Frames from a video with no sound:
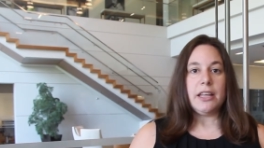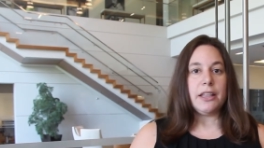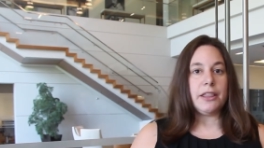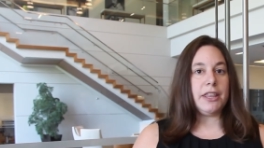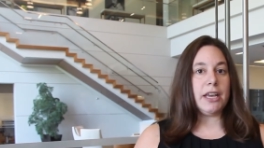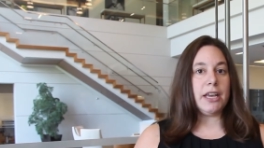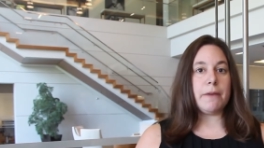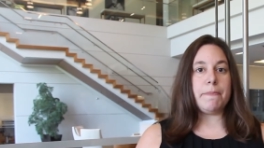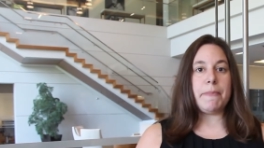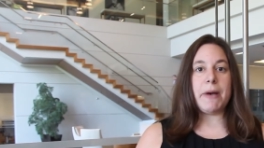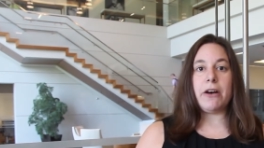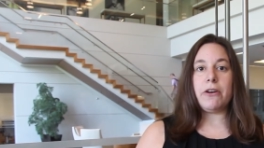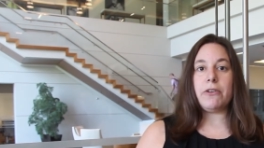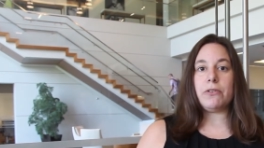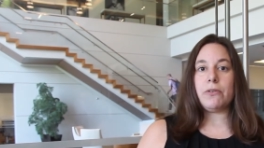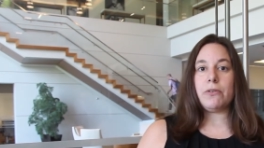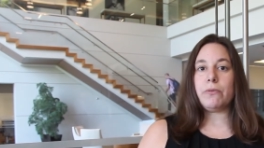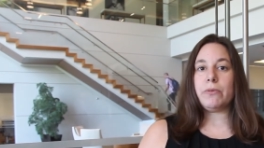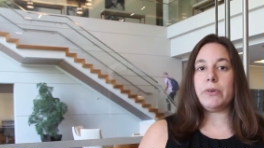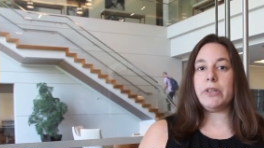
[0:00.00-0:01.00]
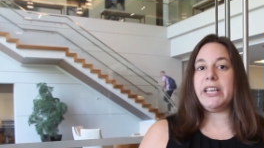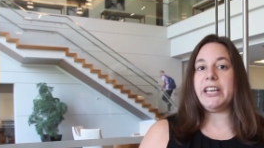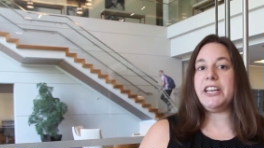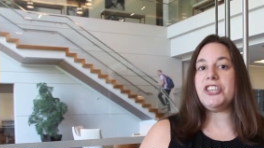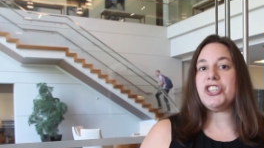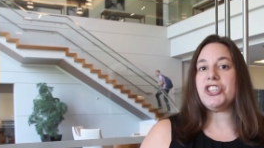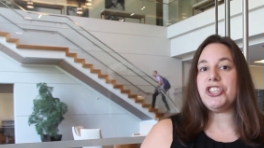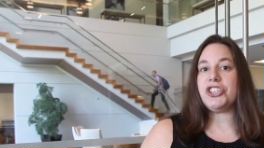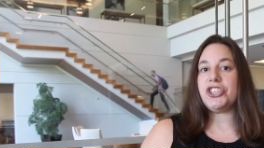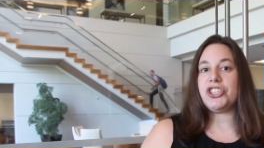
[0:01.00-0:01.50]
Think about
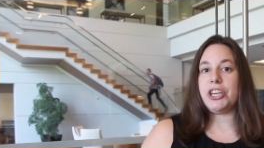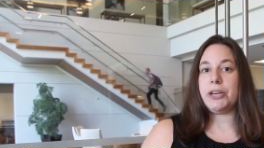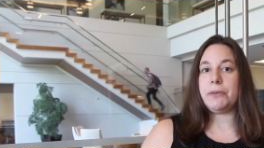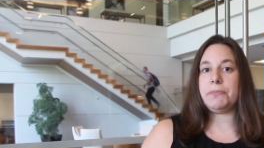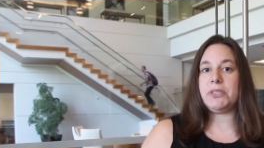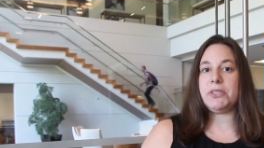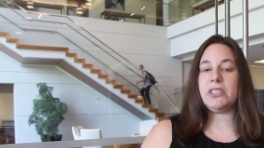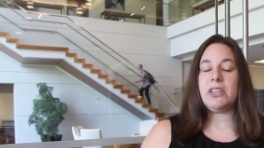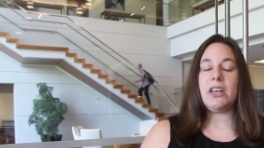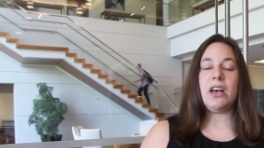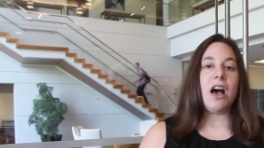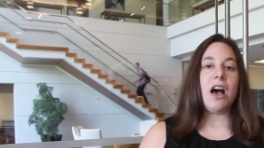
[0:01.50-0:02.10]
relationships,